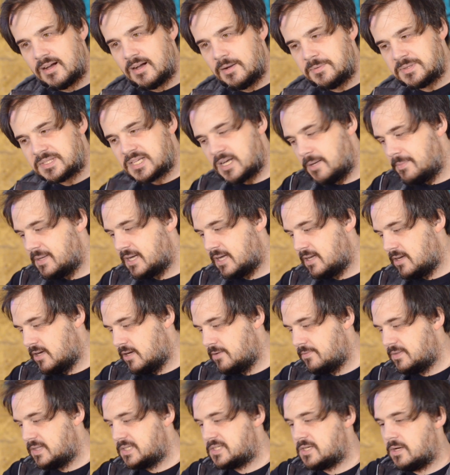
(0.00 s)
was coming in
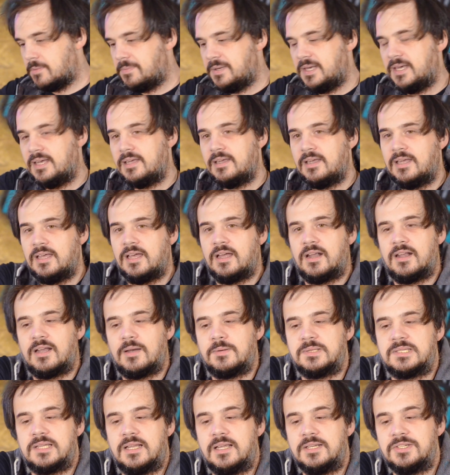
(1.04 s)
over the top here, and I
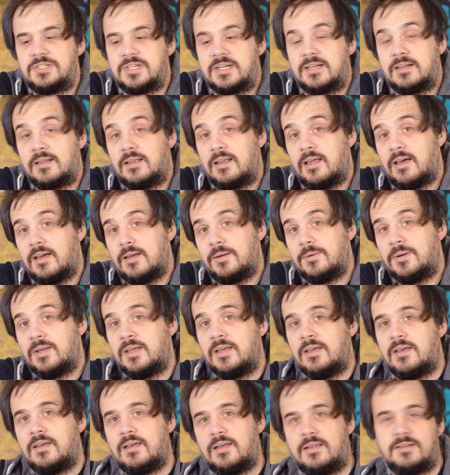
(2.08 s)
was lunging low,
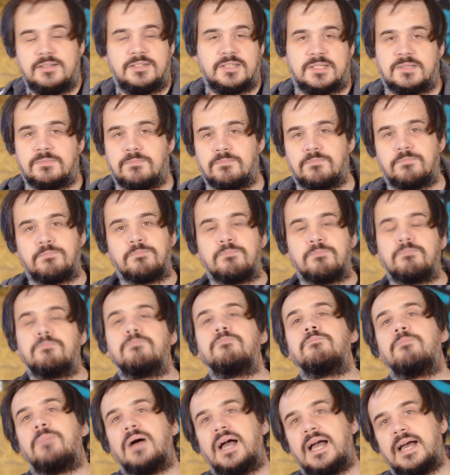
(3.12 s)
and just
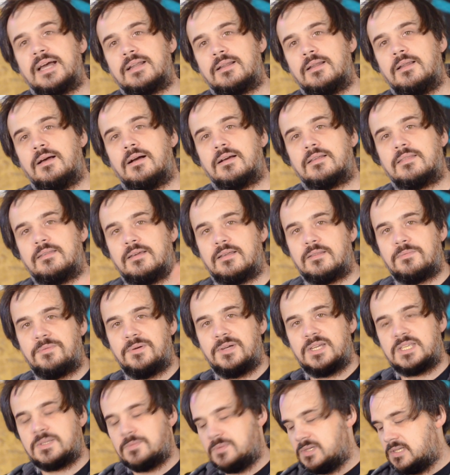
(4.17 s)
bad luck. The other
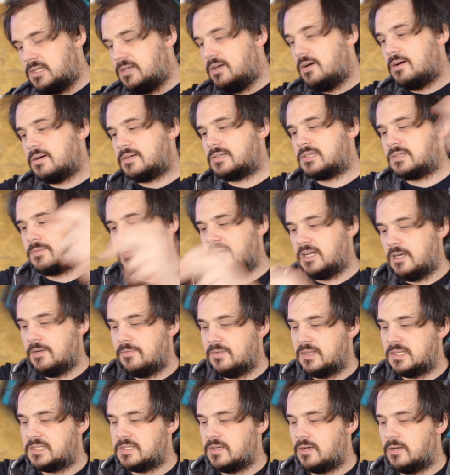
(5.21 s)
person was an ox, went over
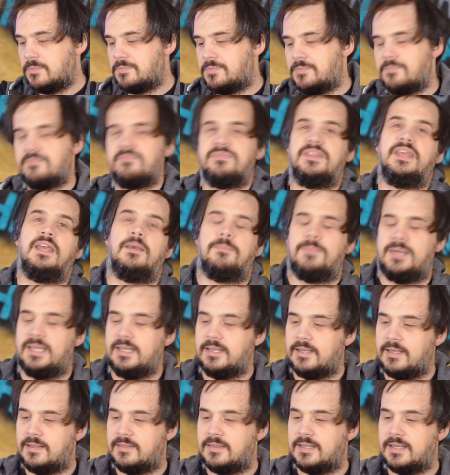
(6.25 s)
the top, hit
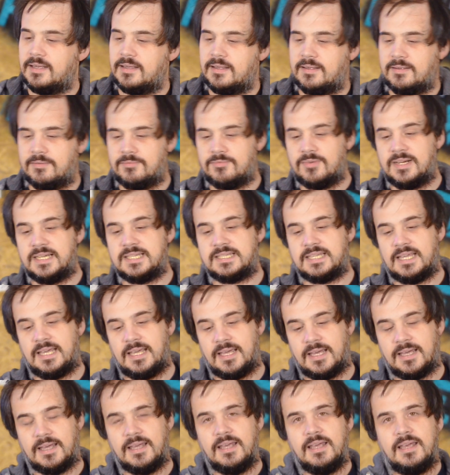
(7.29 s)
me in the wrist
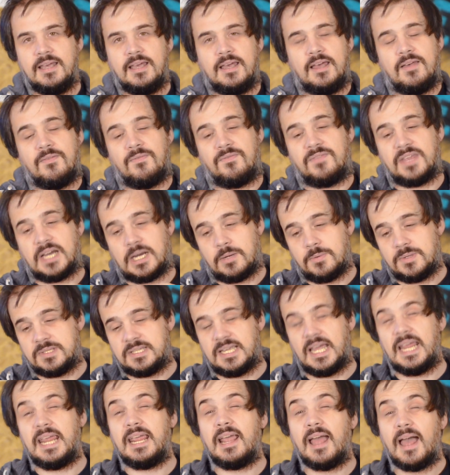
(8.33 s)
here, and that was
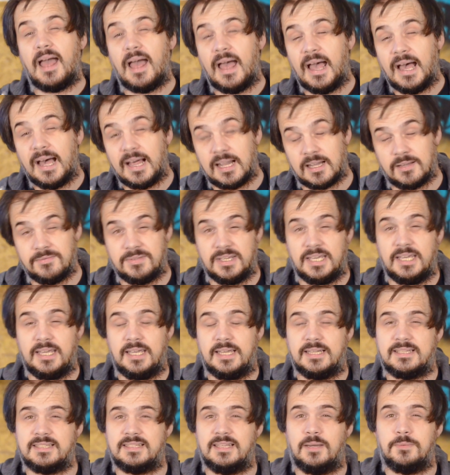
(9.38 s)
a hell of a
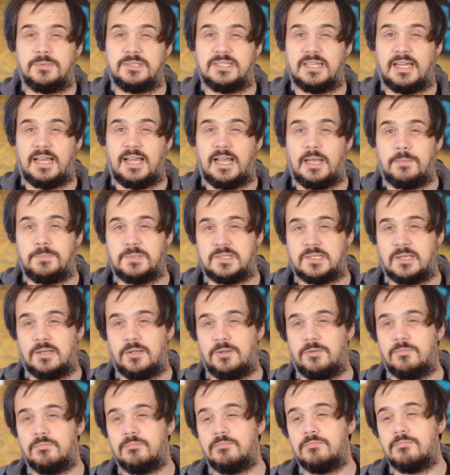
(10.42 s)
hit. That was an
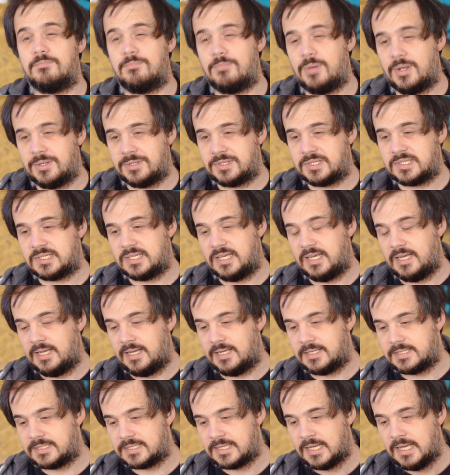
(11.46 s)
absolute monster
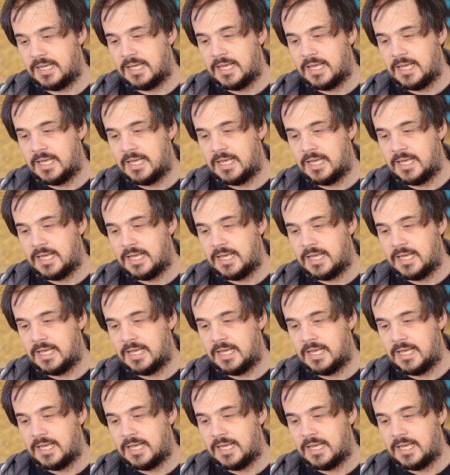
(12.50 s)
hit.